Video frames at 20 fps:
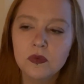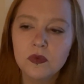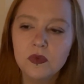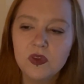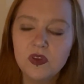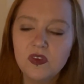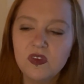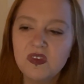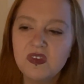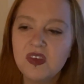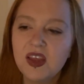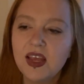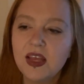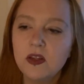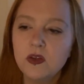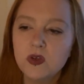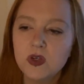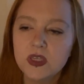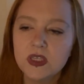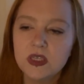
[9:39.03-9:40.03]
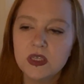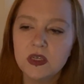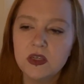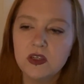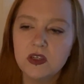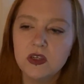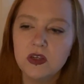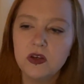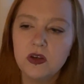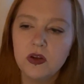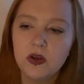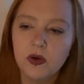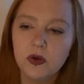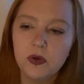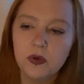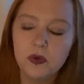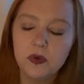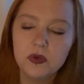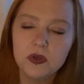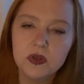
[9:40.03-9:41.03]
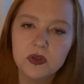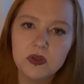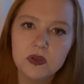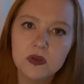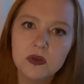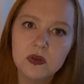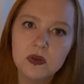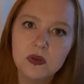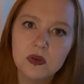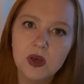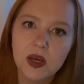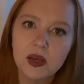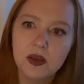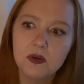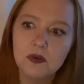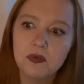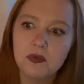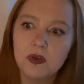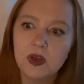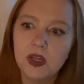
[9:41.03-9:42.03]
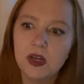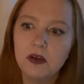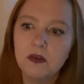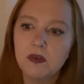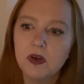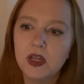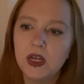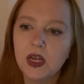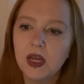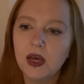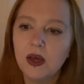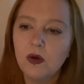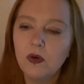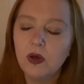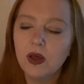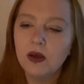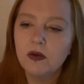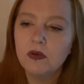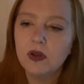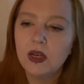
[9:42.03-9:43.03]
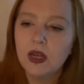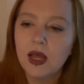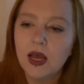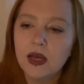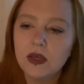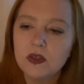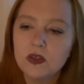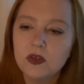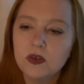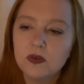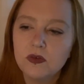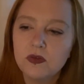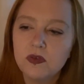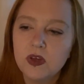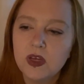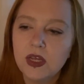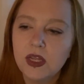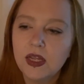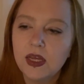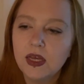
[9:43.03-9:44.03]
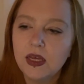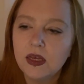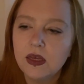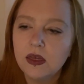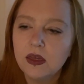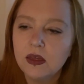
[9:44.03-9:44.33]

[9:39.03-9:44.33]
It's interesting to note how you're feeling right now, how relaxed you're feeling.